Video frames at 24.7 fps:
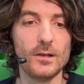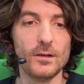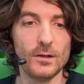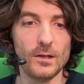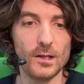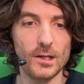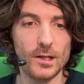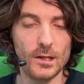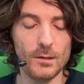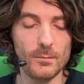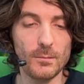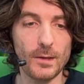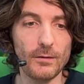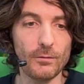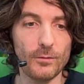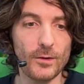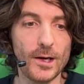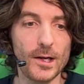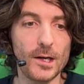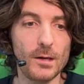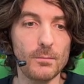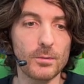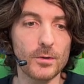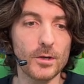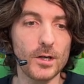in my
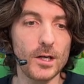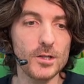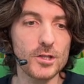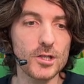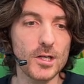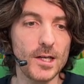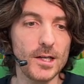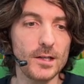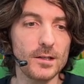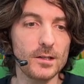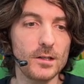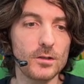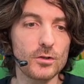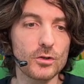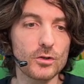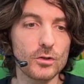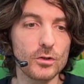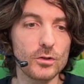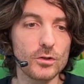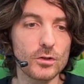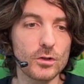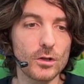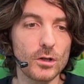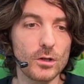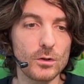final project, it
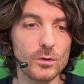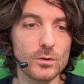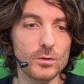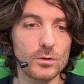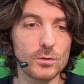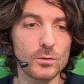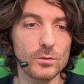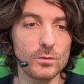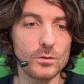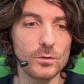should go to